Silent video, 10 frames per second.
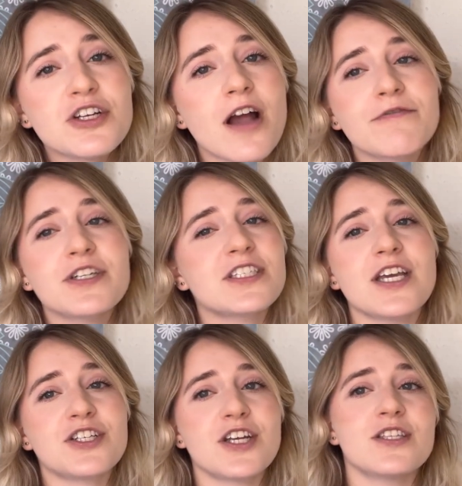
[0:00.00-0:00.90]

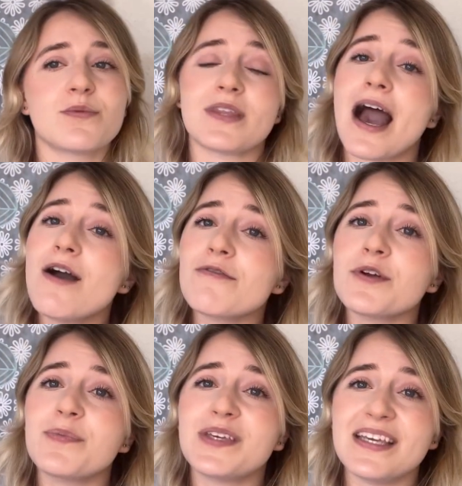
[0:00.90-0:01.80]
conversations without
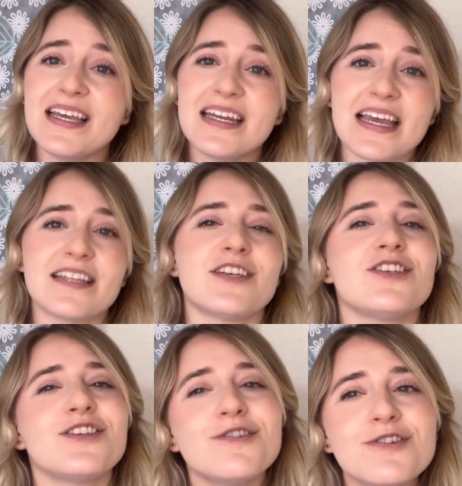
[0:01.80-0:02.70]
repeating the
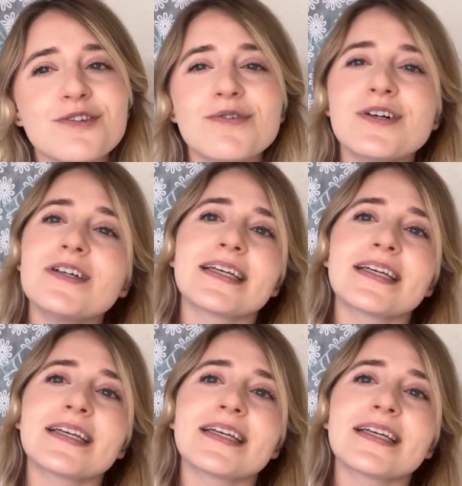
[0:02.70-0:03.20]
usual